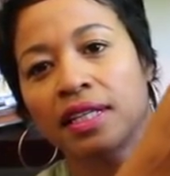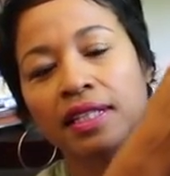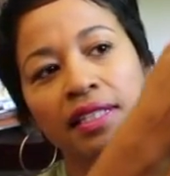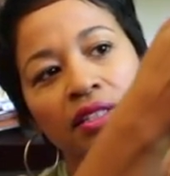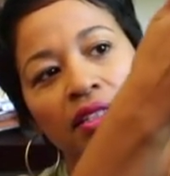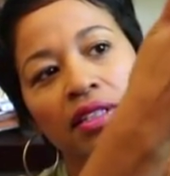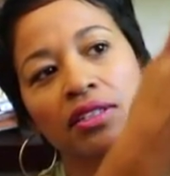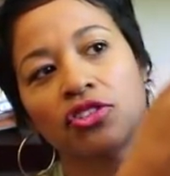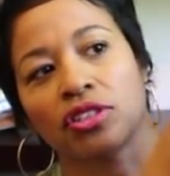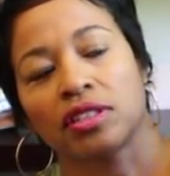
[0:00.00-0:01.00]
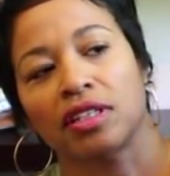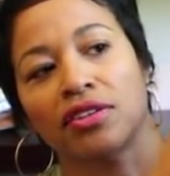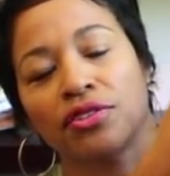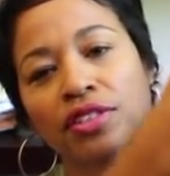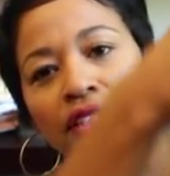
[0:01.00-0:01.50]
This is just
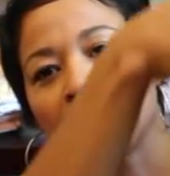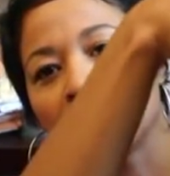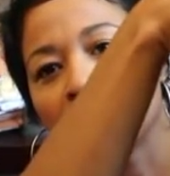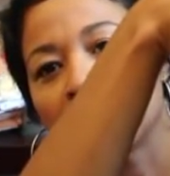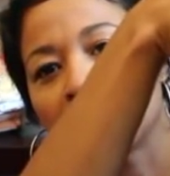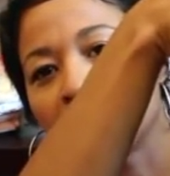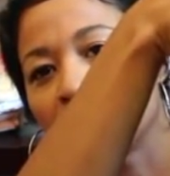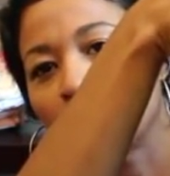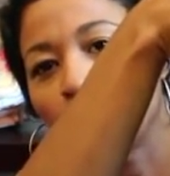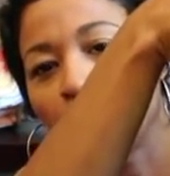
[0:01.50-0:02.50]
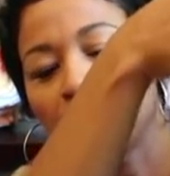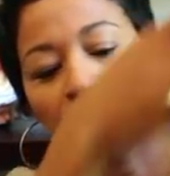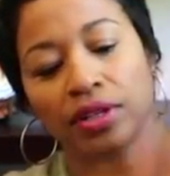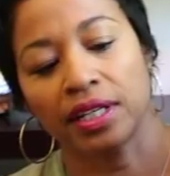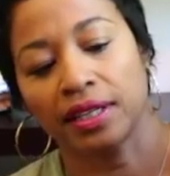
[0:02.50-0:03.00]
another detail. It doesn't open
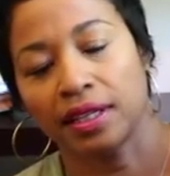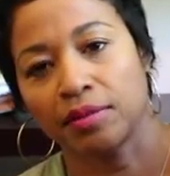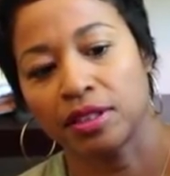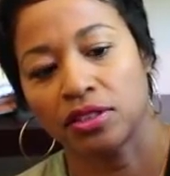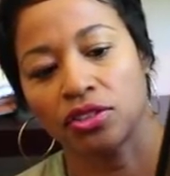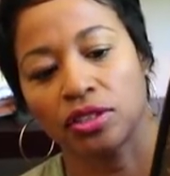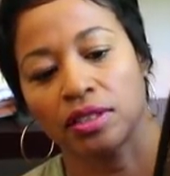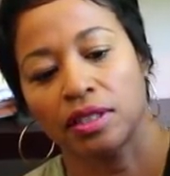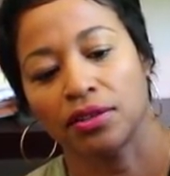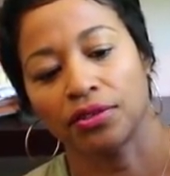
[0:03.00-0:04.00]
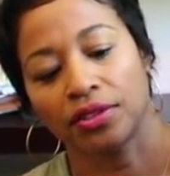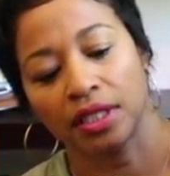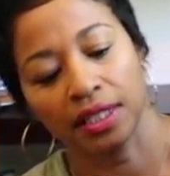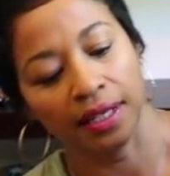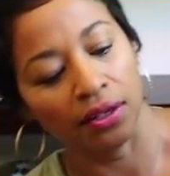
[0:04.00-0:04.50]
or anything, but it's just another
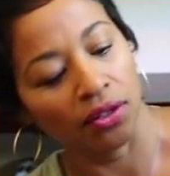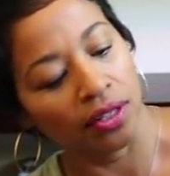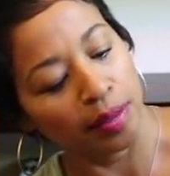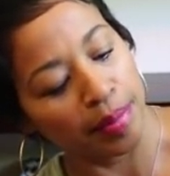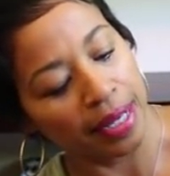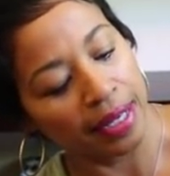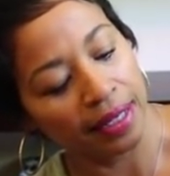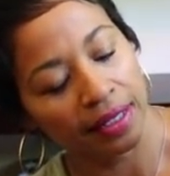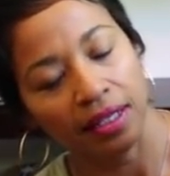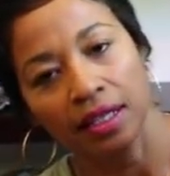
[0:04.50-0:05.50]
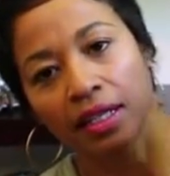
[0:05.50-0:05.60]
detail on the bag.